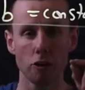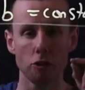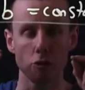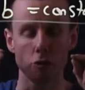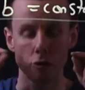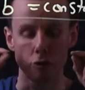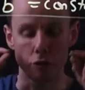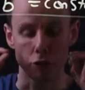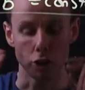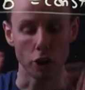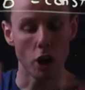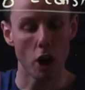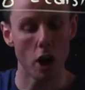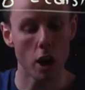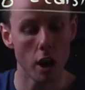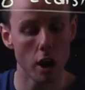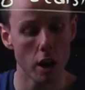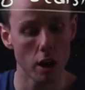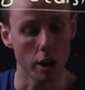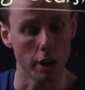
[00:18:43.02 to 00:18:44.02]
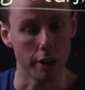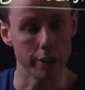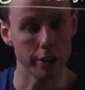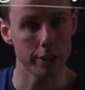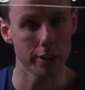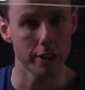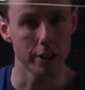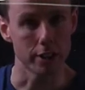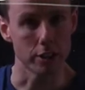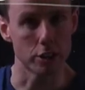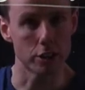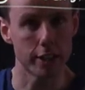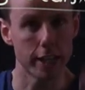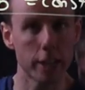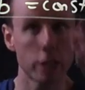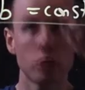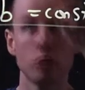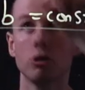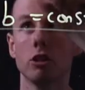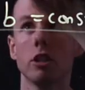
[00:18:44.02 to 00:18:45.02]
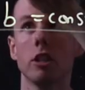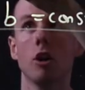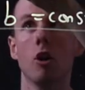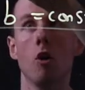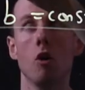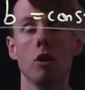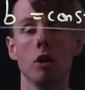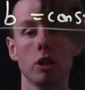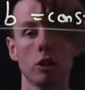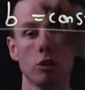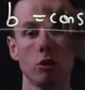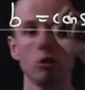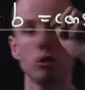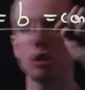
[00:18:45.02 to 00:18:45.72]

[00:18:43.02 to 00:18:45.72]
for r, instead of using the Euler-Lagrange